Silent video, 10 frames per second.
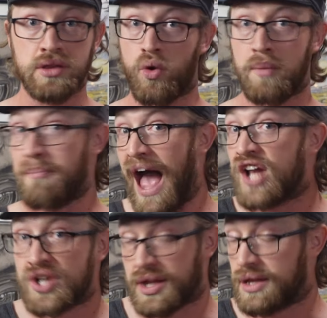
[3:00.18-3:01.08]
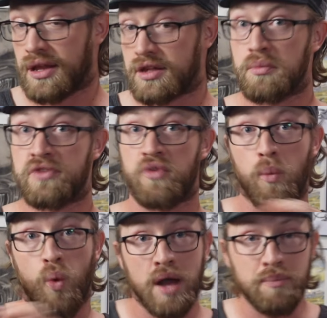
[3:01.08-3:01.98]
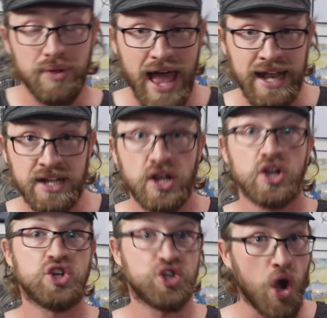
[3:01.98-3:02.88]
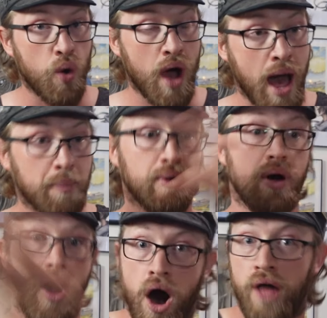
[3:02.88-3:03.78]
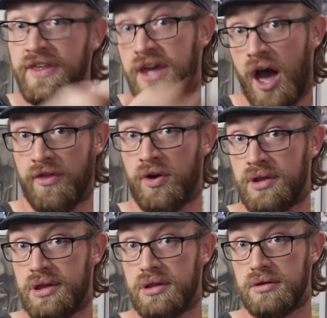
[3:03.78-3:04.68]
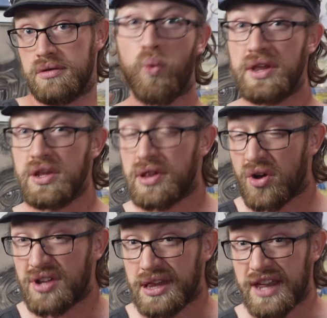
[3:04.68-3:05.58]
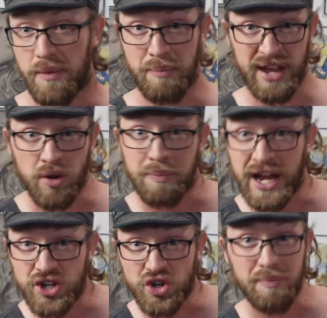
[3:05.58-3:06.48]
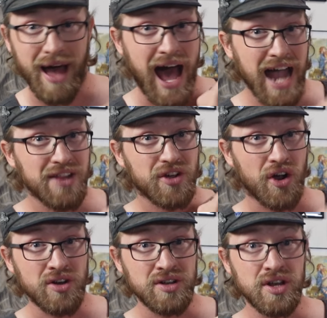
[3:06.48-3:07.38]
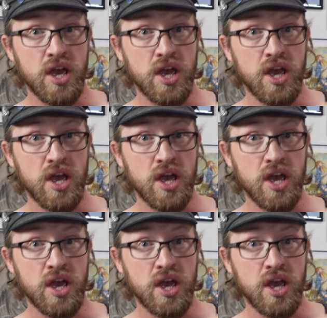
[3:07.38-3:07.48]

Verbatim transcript: or magic systems from one planet show up on the others. Once you start to see the bigger picture behind the curtain,